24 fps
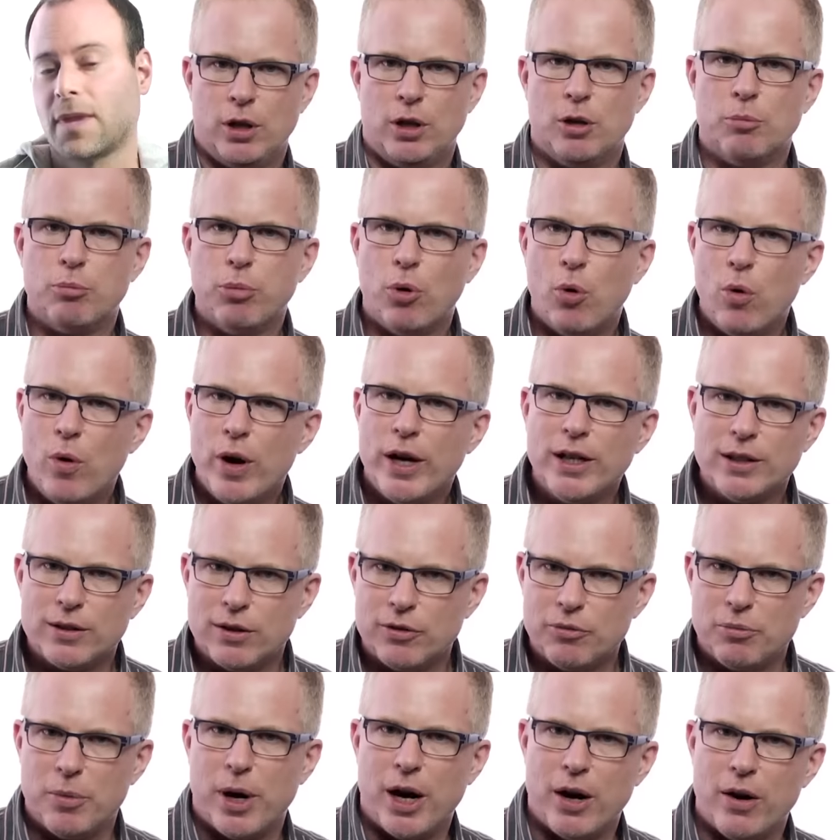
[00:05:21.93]
The point
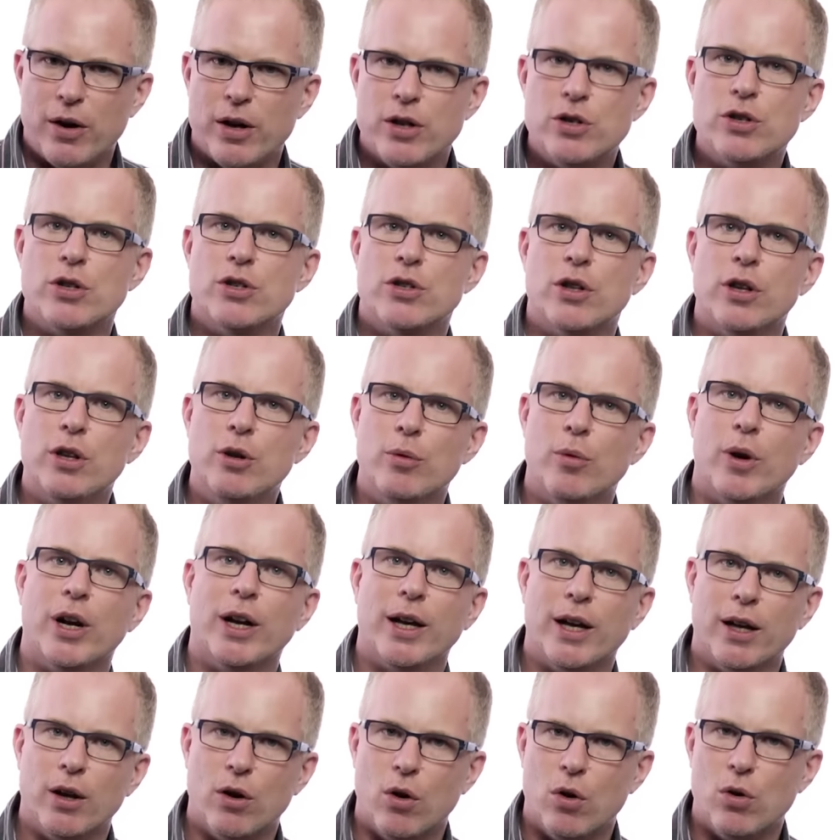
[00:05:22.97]
of marriage is that you want
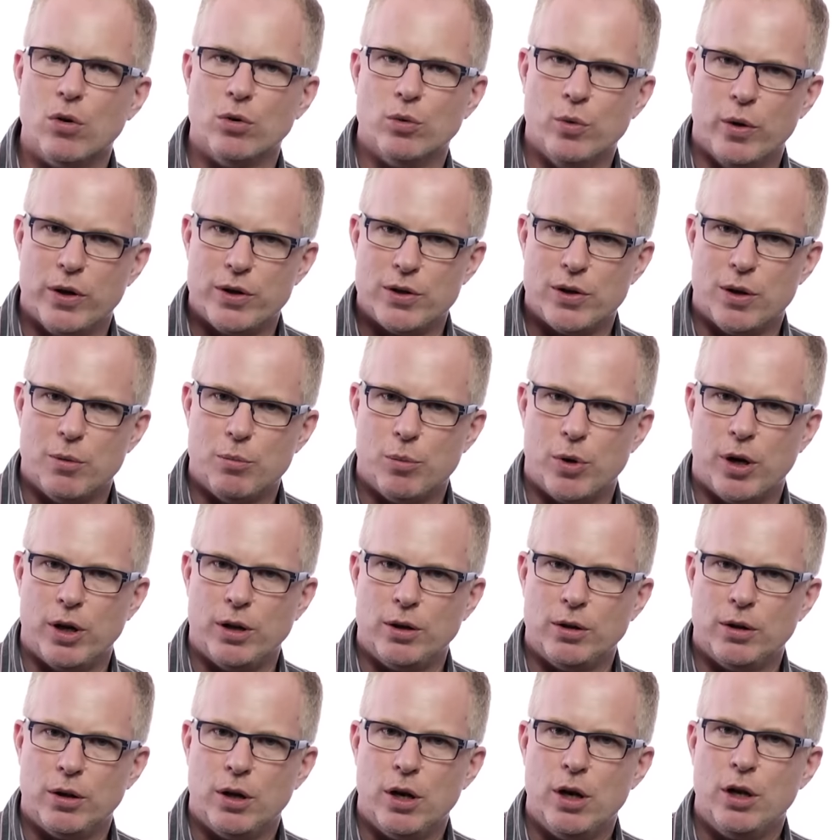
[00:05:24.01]
to get old with someone.
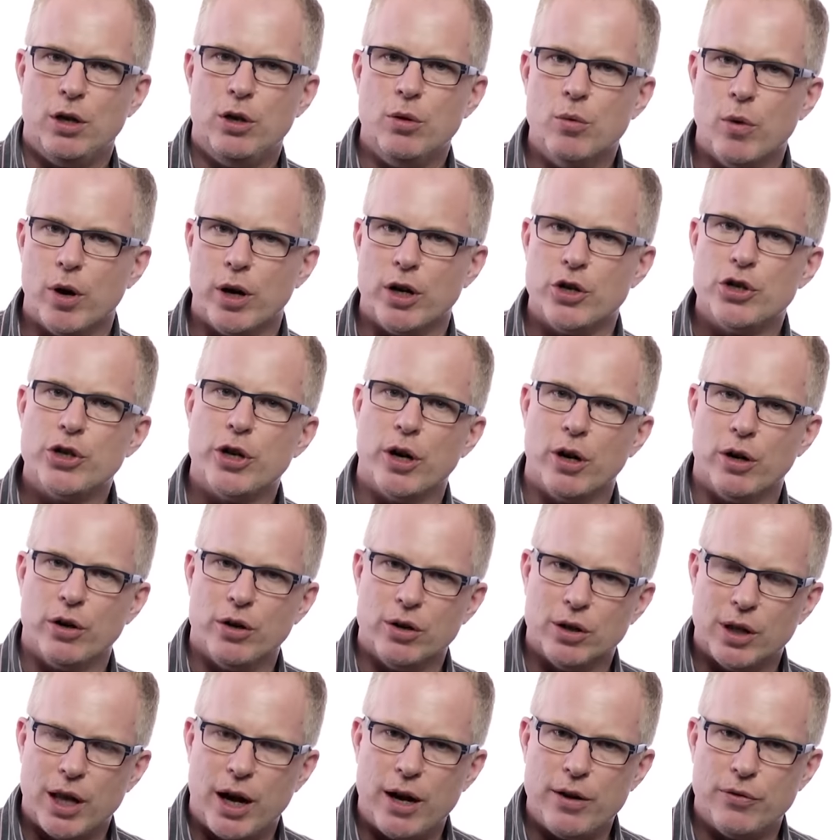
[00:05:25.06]
You want to share
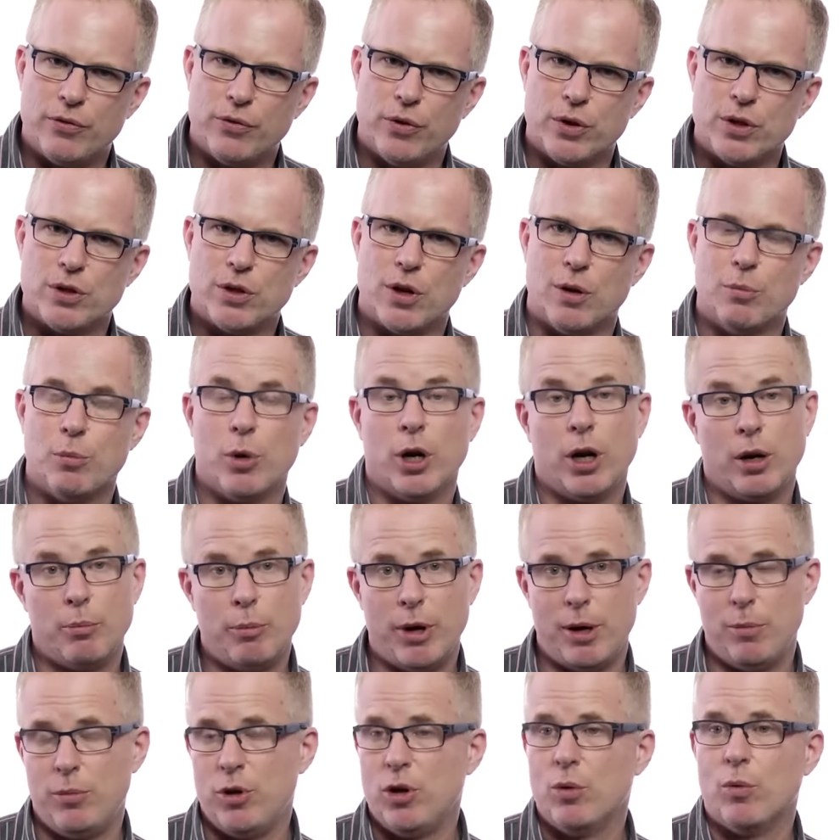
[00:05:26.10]
your life with someone.
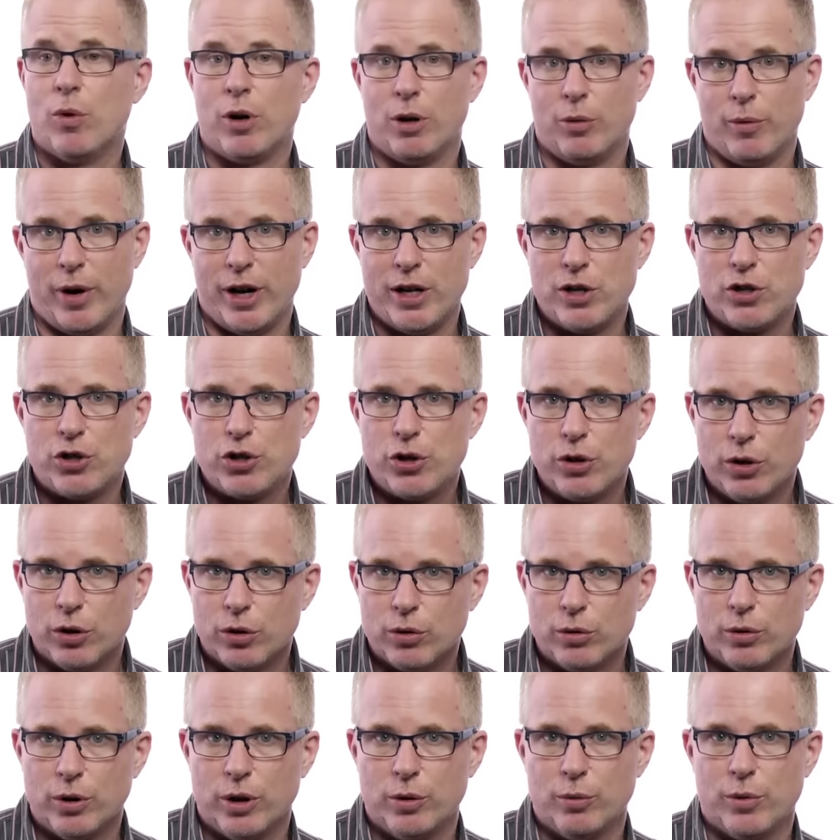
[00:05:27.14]
Maybe you want to raise
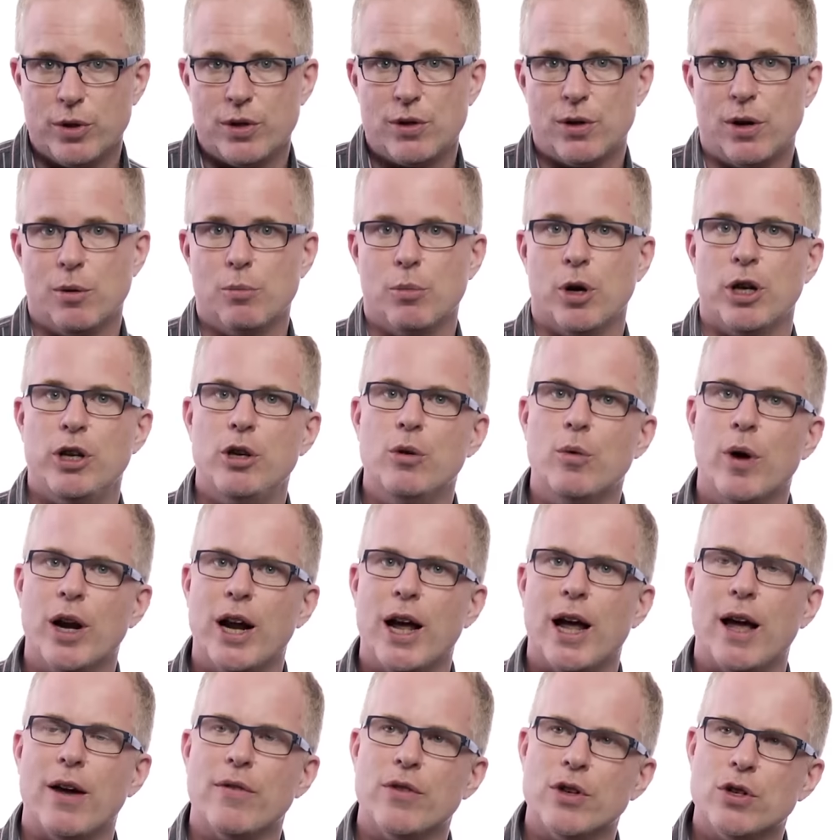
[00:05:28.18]
children with someone. You want
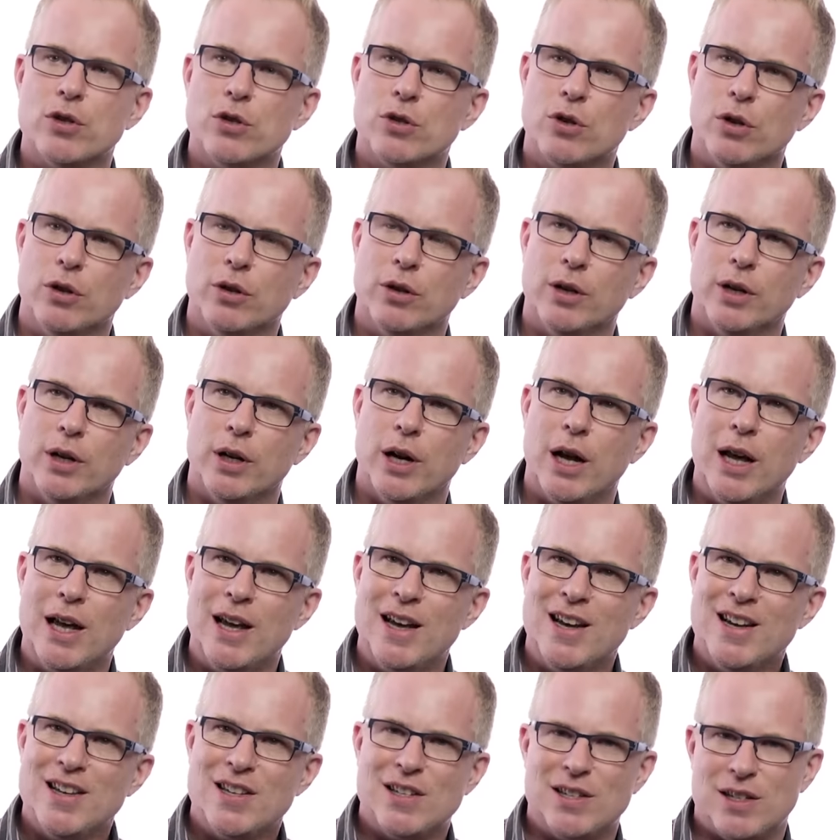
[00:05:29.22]
to have a certain
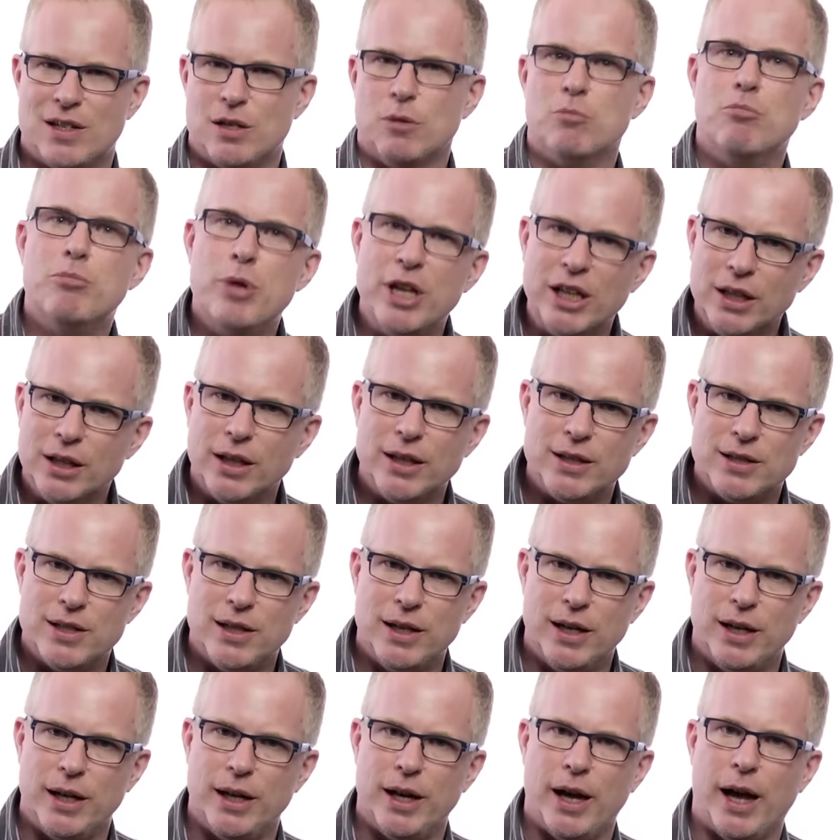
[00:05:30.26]

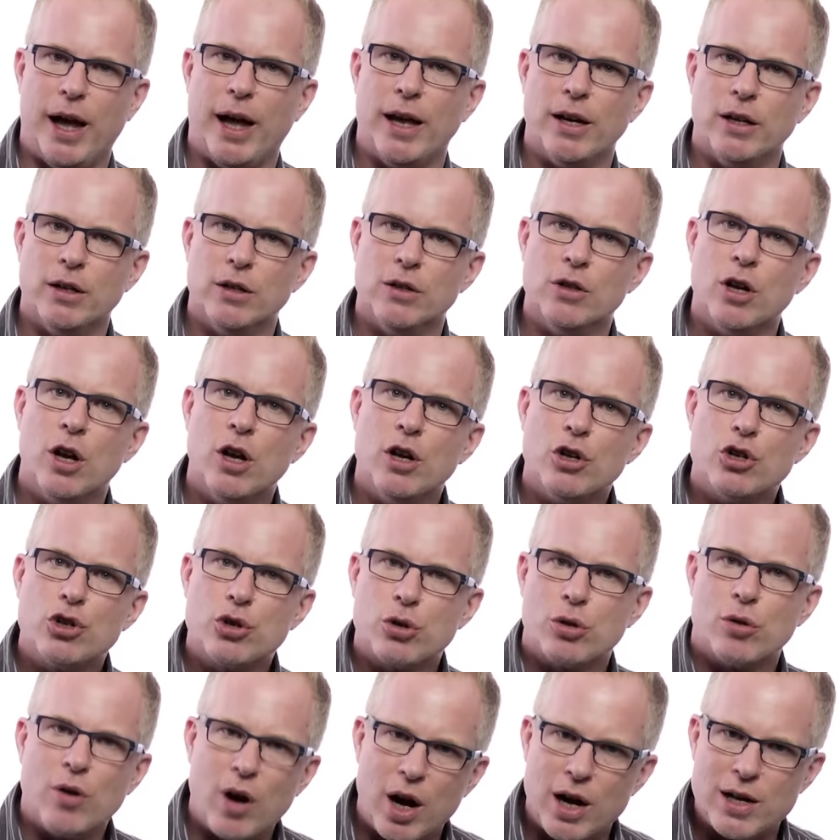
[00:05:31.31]
stability and
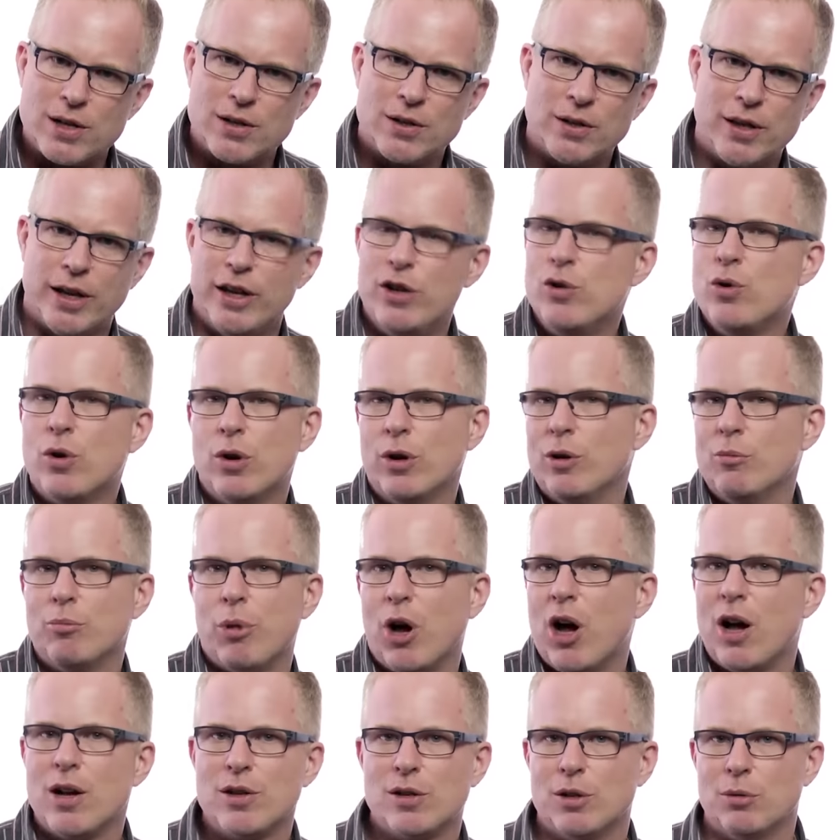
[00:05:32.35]
trust that you couldn't
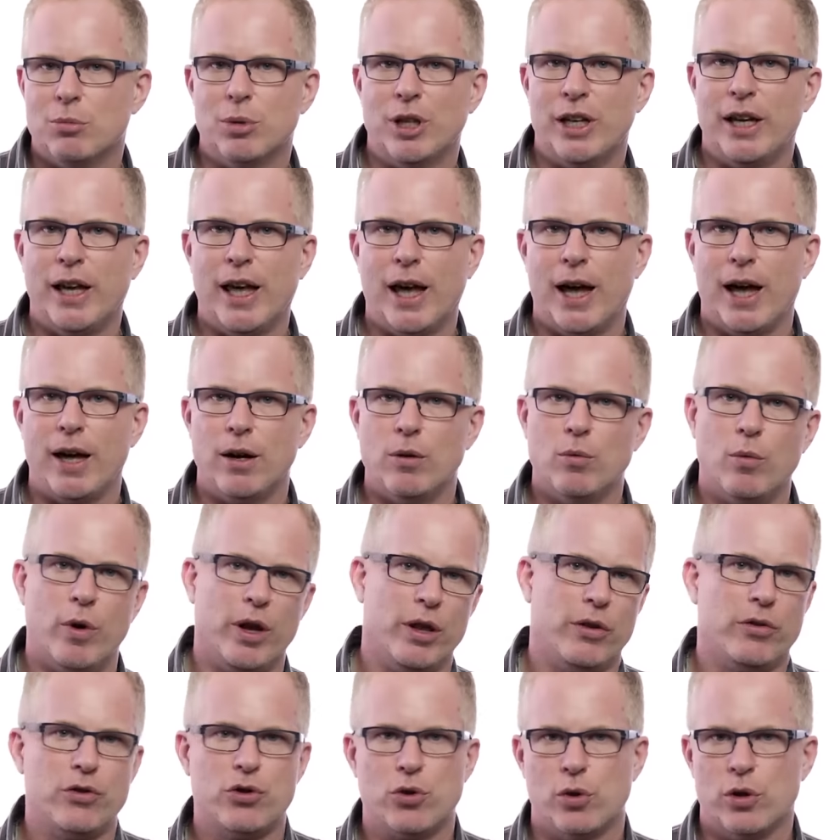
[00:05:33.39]
possibly get
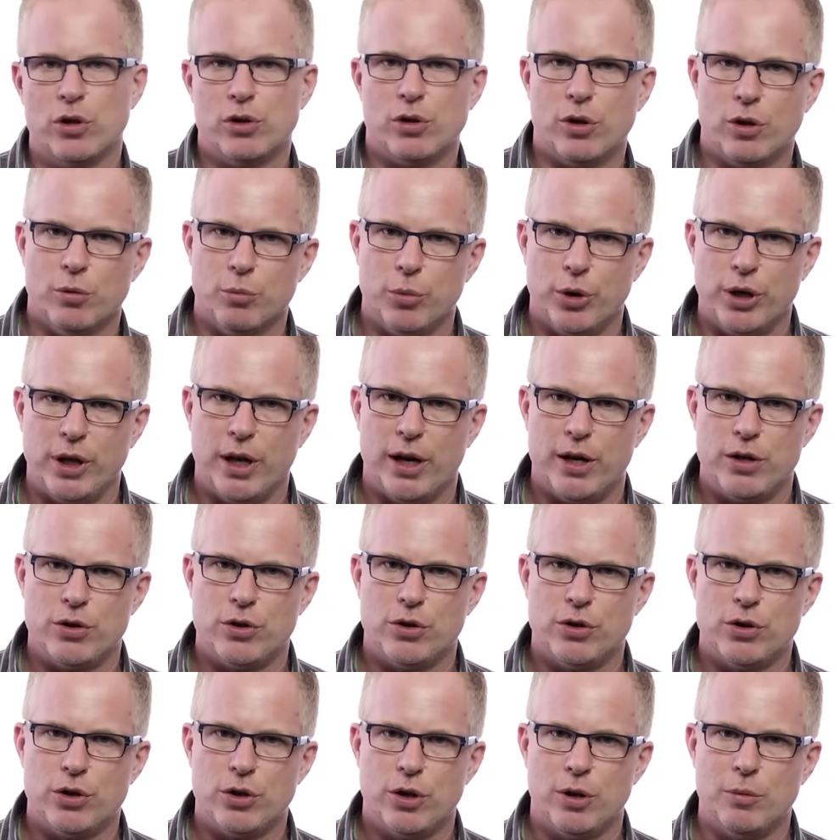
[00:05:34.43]
with short-term
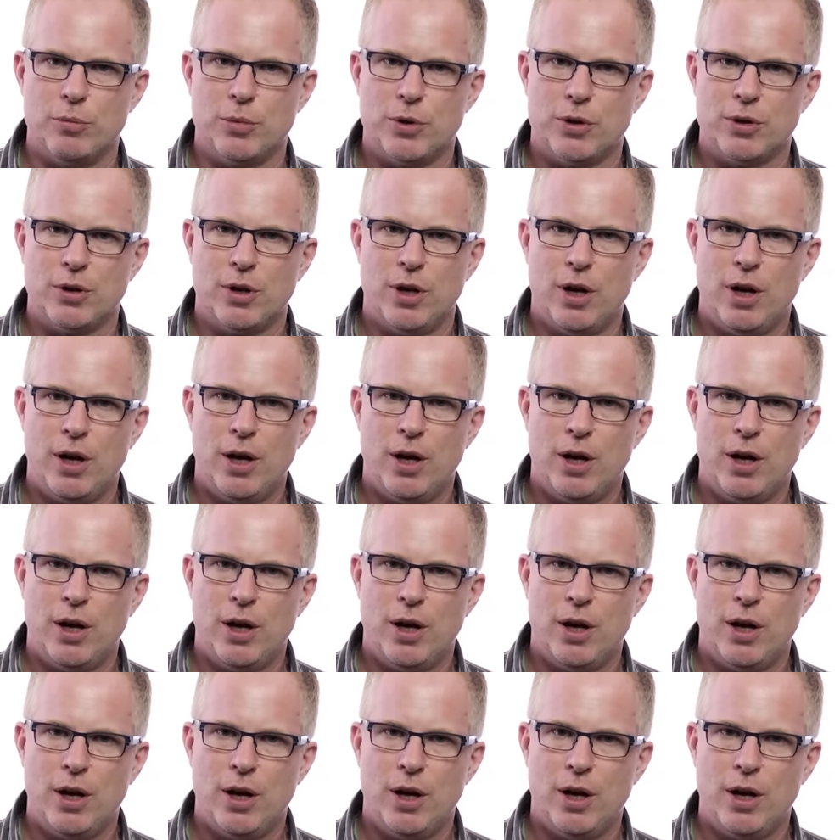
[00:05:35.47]
relationships.